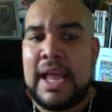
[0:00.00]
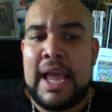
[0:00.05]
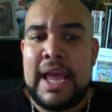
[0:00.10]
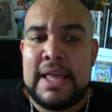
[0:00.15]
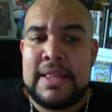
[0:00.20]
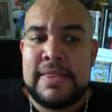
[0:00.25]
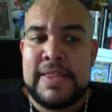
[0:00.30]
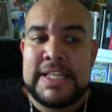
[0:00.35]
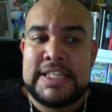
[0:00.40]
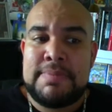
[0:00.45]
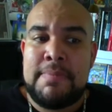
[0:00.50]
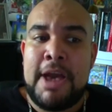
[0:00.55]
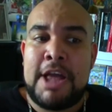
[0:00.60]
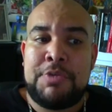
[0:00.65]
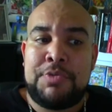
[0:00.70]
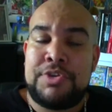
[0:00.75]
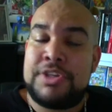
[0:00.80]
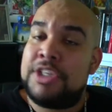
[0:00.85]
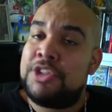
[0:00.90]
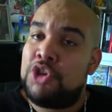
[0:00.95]
and this
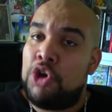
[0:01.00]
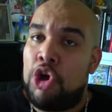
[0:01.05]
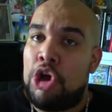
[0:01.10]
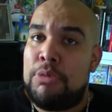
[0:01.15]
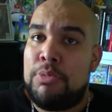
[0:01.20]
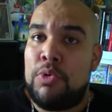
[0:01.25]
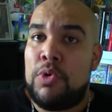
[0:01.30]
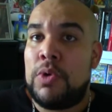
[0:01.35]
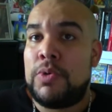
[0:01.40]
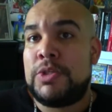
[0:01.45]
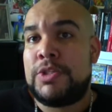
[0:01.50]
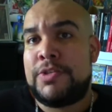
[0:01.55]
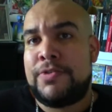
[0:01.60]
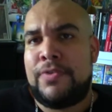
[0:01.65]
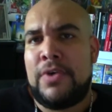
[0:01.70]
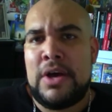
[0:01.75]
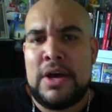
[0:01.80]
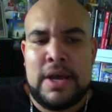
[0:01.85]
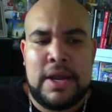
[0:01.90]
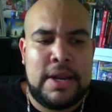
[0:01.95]
match was enjoyable. It was
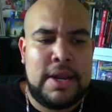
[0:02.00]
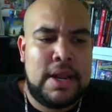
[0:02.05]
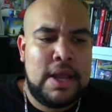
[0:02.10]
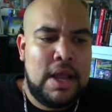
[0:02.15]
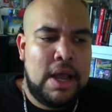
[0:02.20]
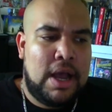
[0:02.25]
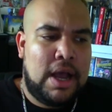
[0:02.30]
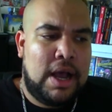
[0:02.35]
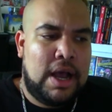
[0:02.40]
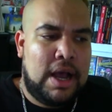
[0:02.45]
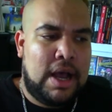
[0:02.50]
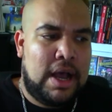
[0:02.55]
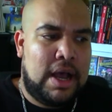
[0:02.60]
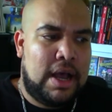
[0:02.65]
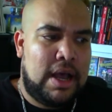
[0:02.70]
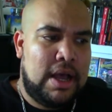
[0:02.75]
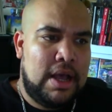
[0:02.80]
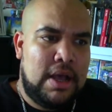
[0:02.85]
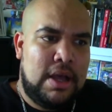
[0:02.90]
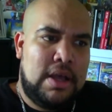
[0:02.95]
fun.
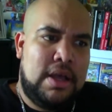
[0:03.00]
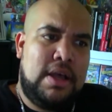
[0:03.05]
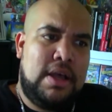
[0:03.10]
But